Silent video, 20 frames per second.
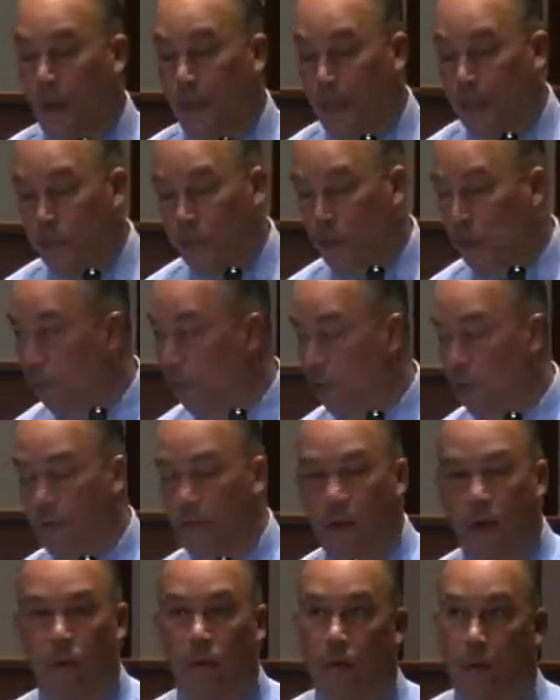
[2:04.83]
That's really
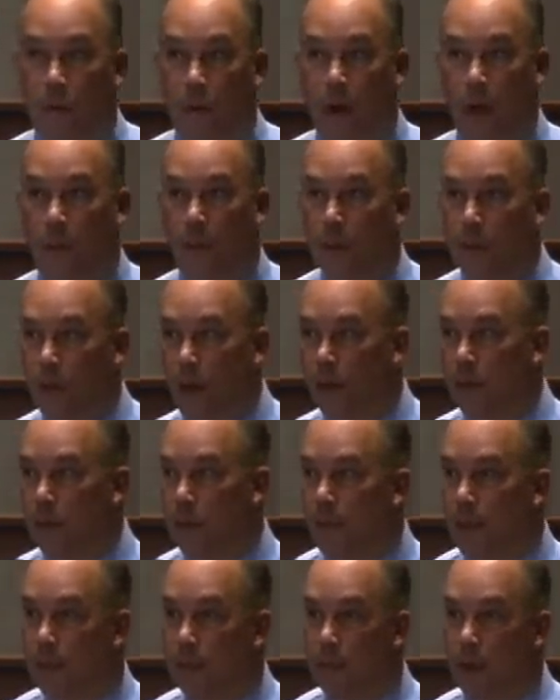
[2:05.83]
proliferated real well. I want to talk to
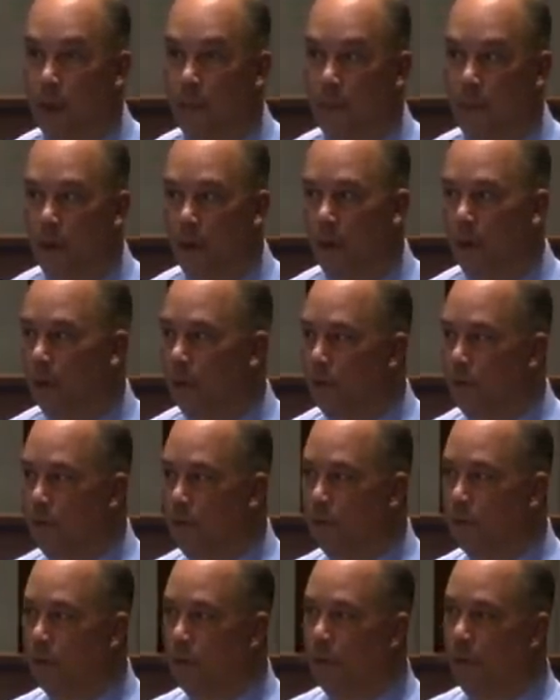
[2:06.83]
you about some
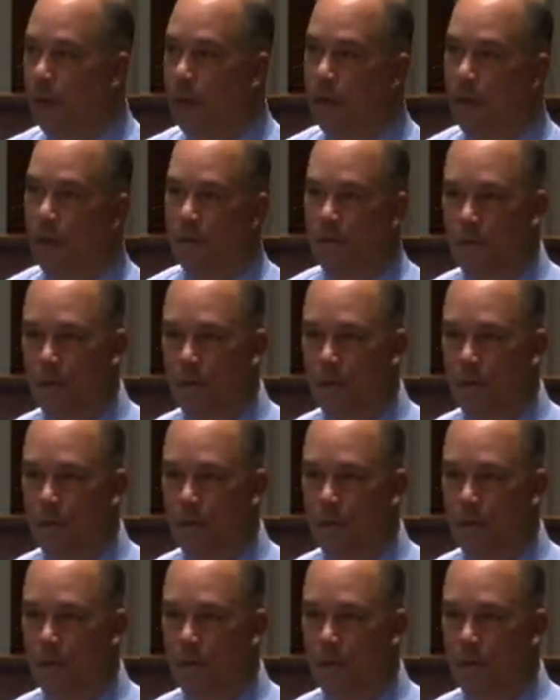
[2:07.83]
news that nobody knows.